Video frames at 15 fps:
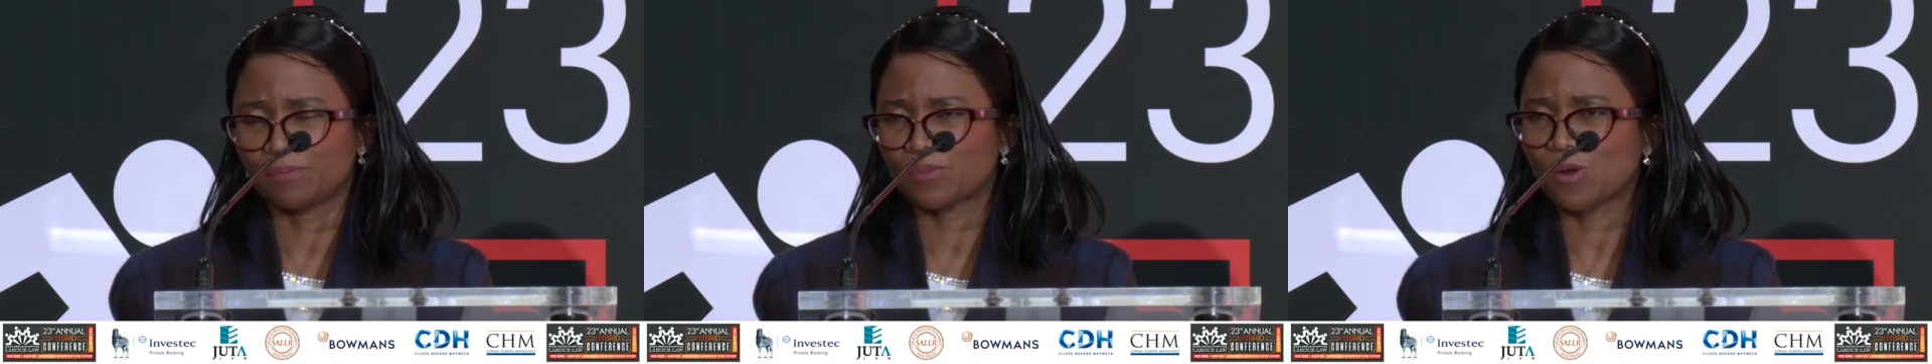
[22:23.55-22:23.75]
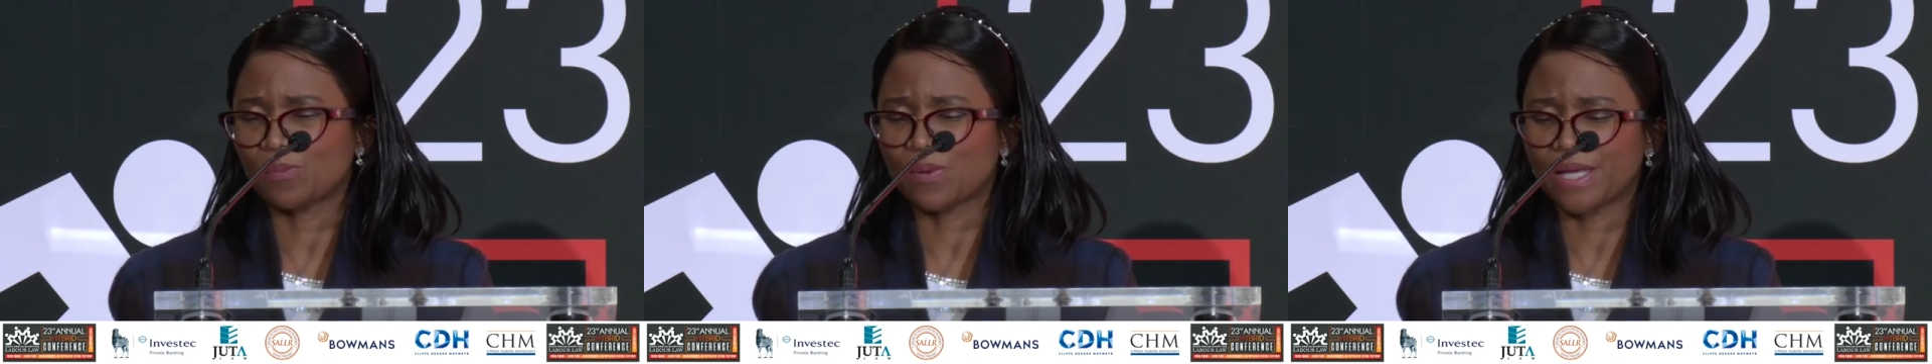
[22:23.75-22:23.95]

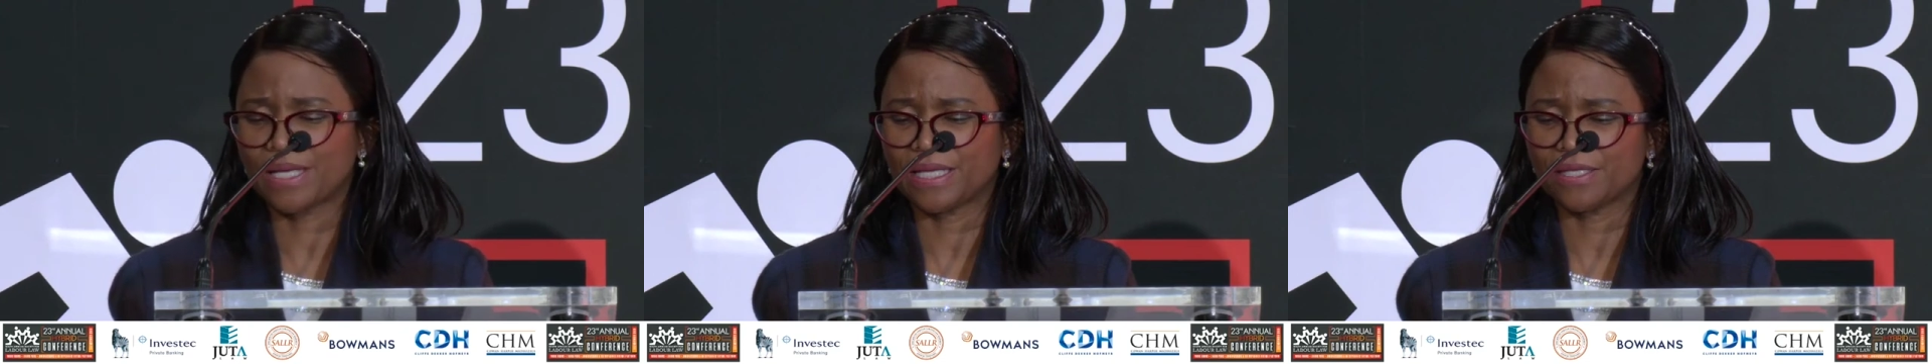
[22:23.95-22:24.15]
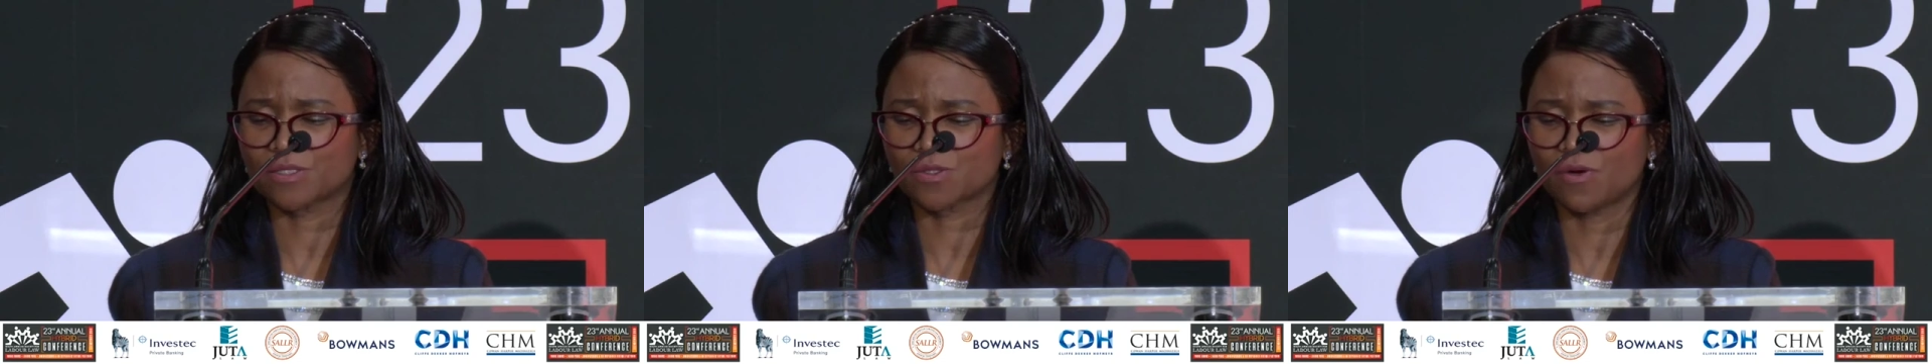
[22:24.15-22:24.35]
proper
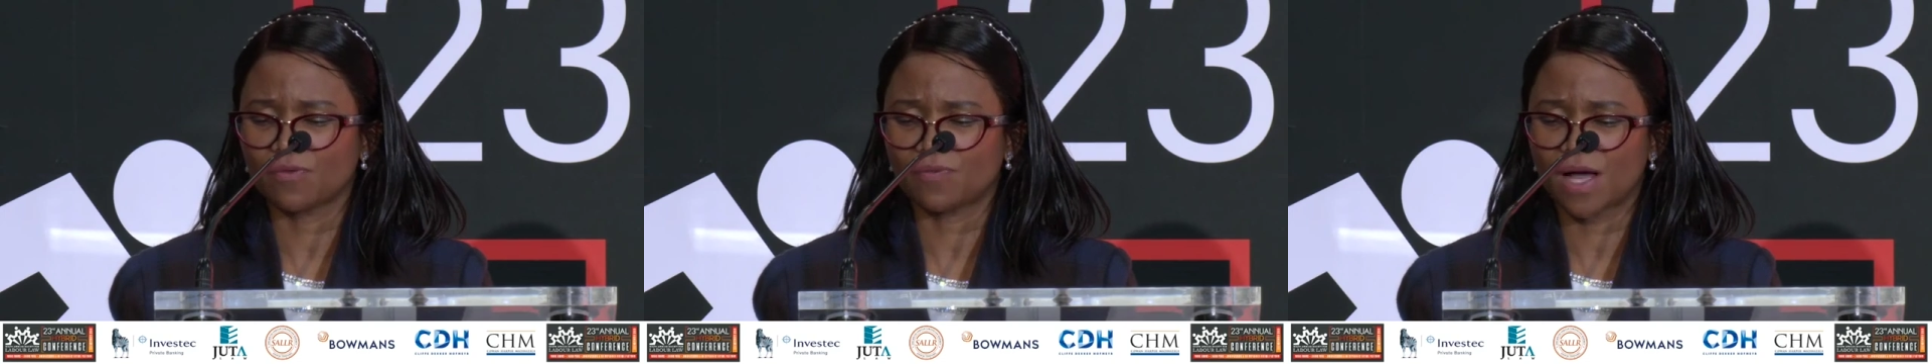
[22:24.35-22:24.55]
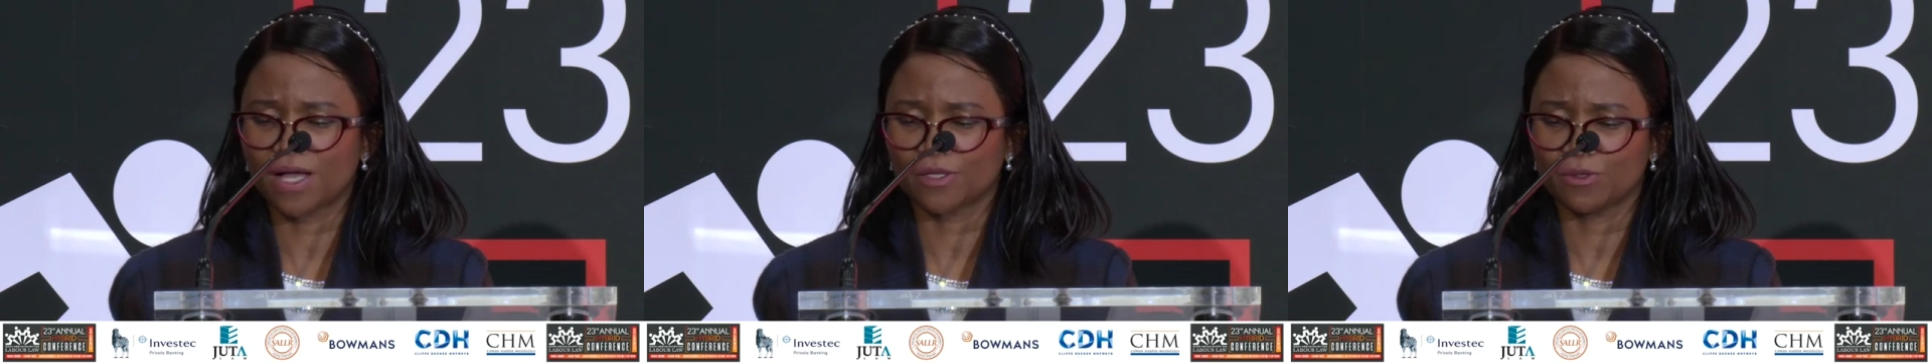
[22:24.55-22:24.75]
heads of
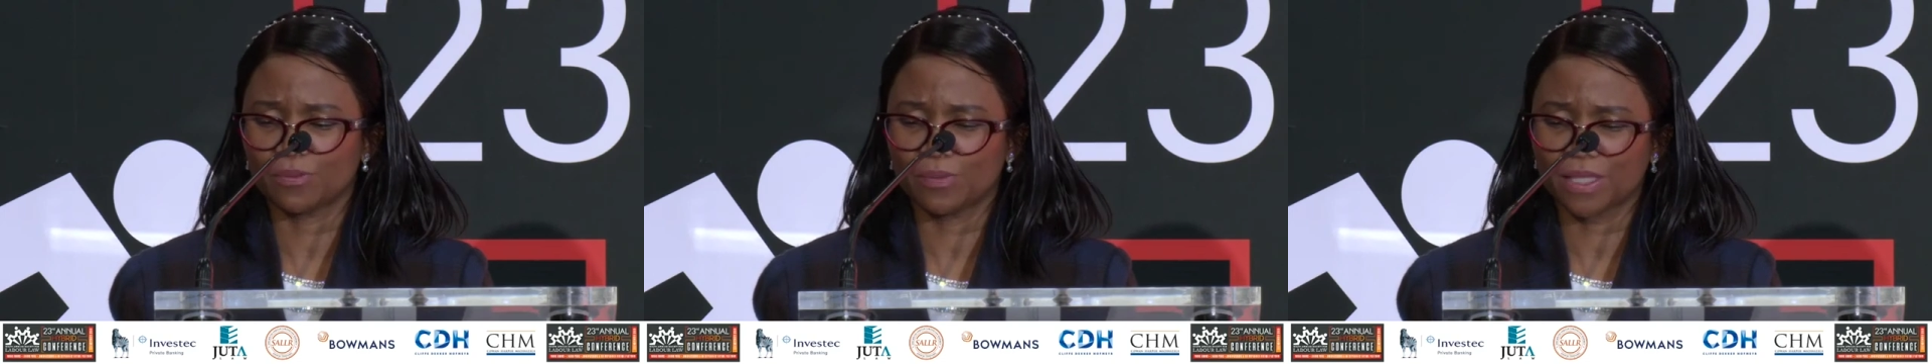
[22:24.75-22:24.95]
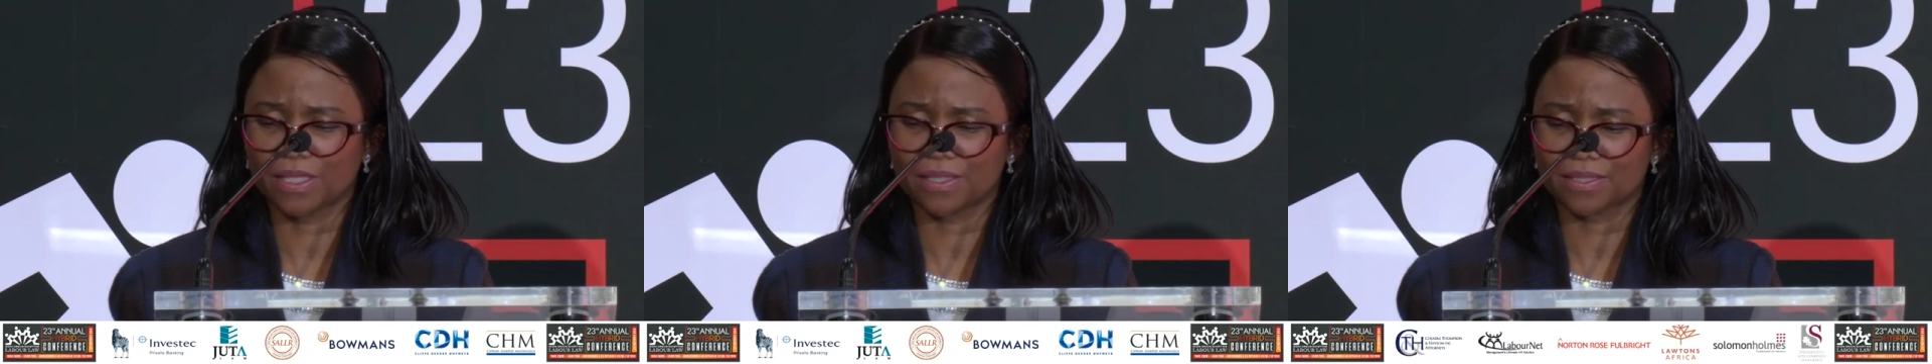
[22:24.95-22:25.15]

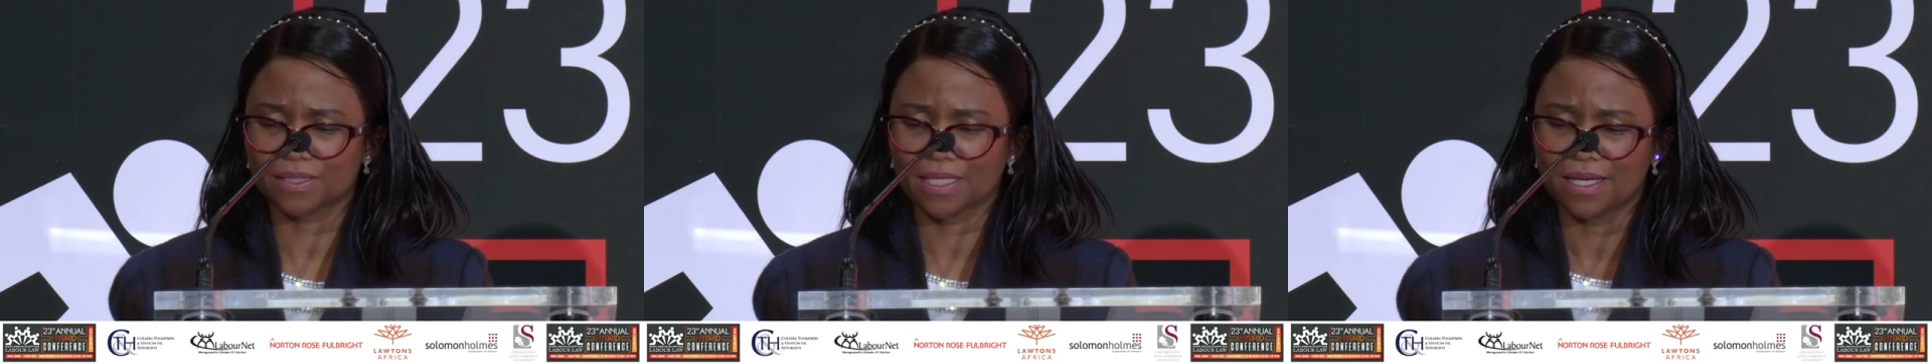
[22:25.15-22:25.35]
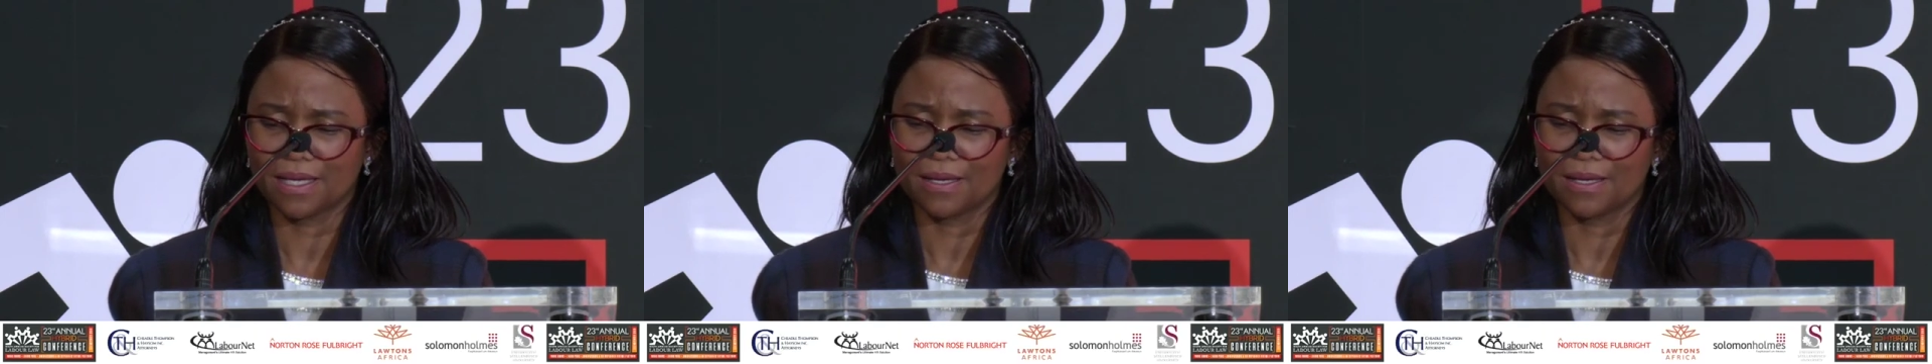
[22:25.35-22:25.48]
arguments.